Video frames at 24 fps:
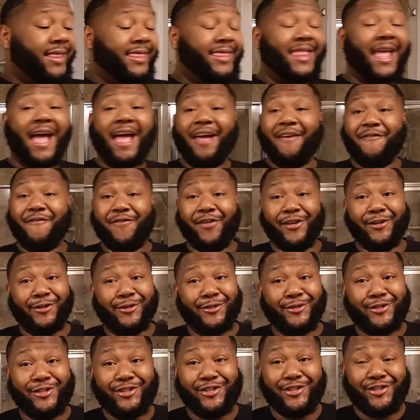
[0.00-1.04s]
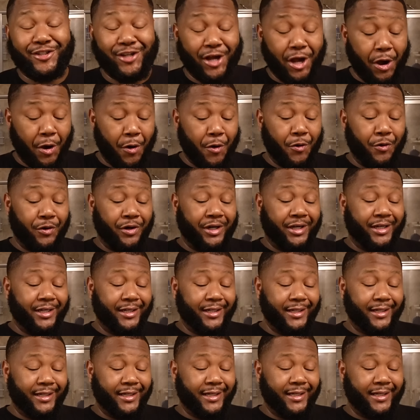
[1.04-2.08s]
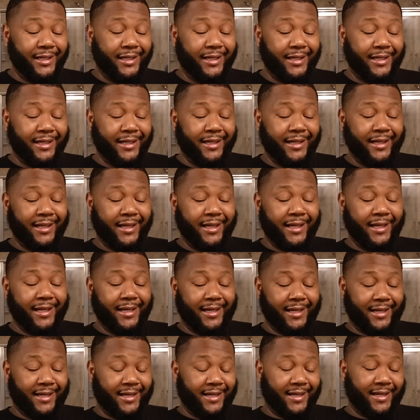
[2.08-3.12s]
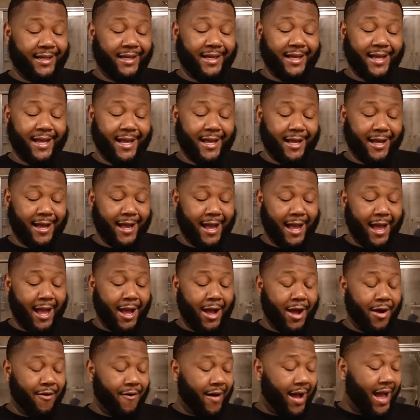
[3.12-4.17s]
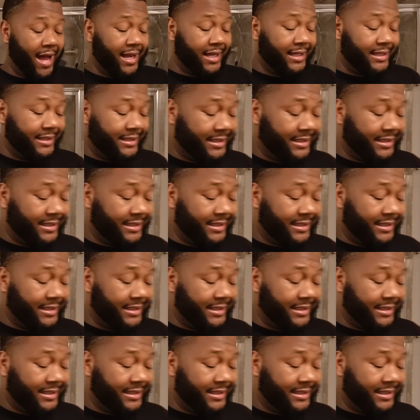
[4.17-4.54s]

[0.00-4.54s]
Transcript: That feels so good. Oh, I can